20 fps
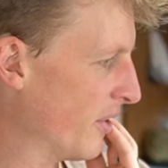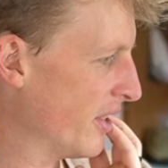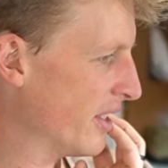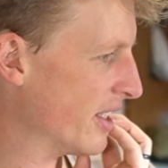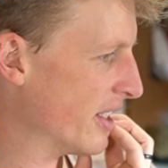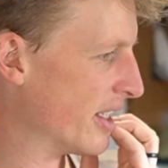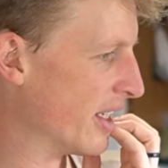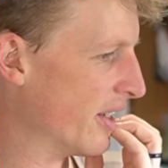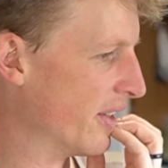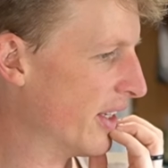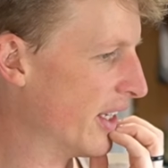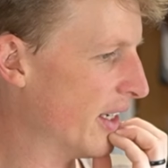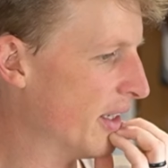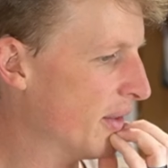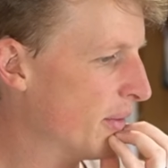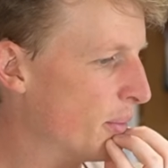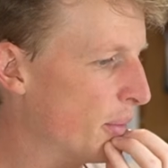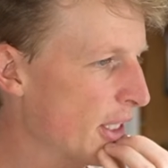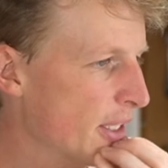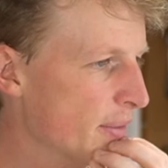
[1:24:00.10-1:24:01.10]
more things to say on that,
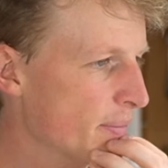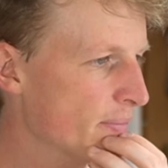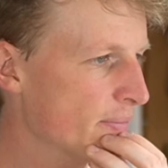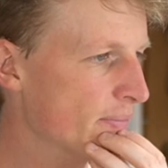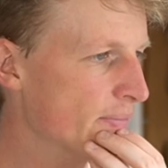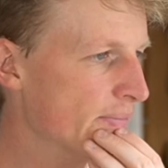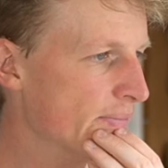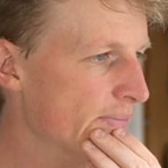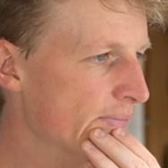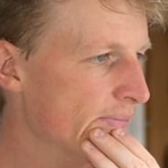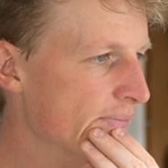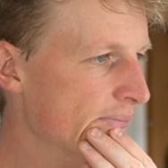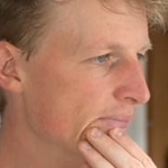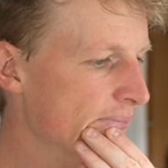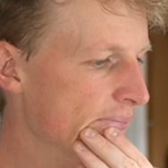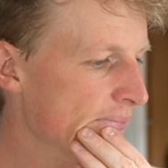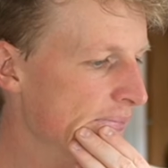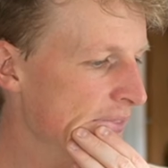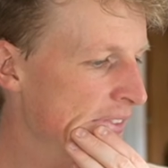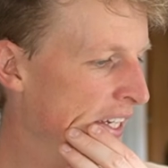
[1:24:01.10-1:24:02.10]
but
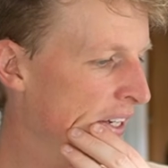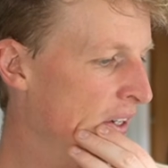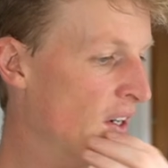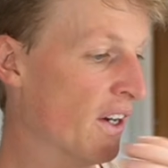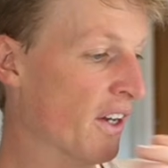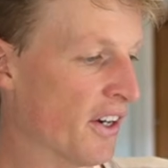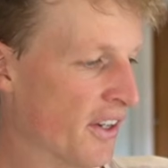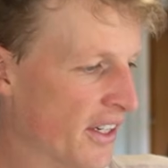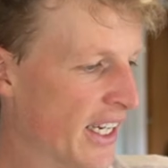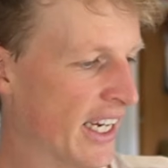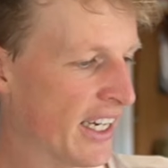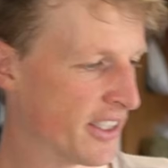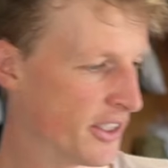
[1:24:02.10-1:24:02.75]
yeah. Oh no,